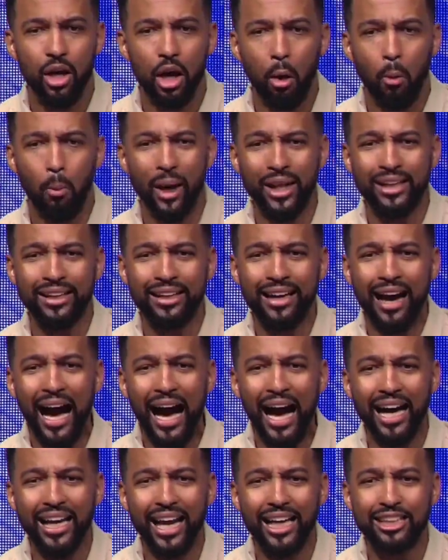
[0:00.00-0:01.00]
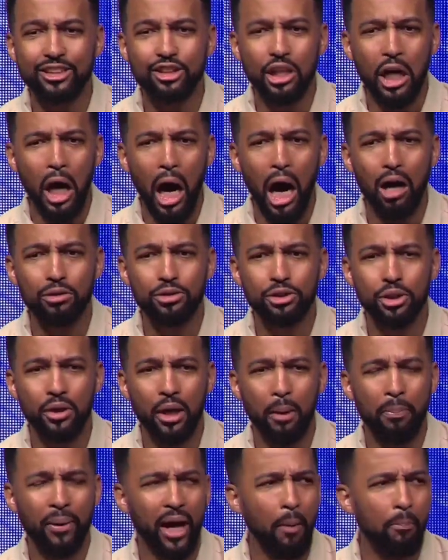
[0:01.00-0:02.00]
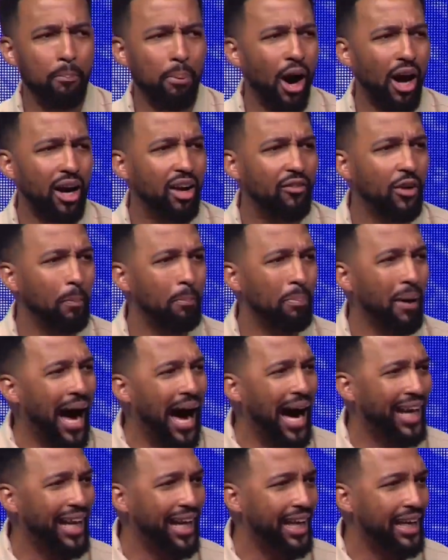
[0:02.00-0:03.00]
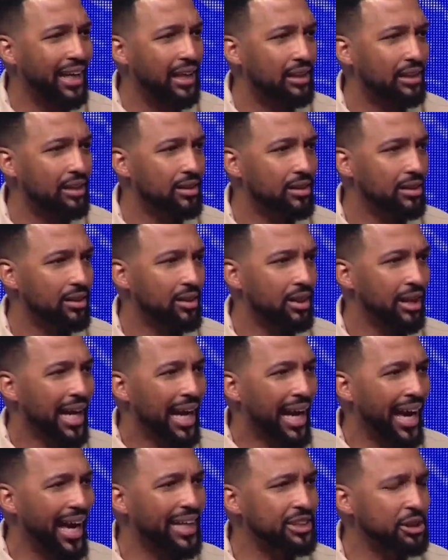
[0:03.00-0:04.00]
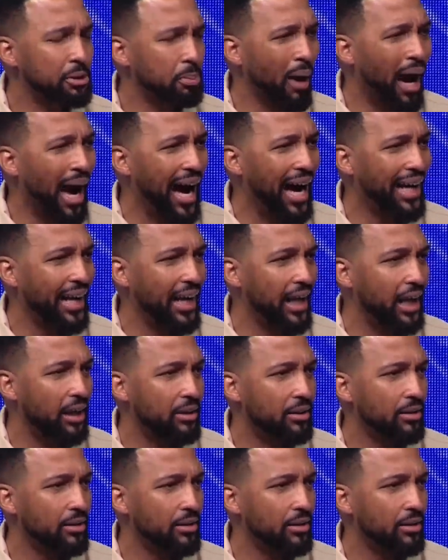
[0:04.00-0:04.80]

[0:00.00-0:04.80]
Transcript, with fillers: when God has called you to be a part of a body? His body.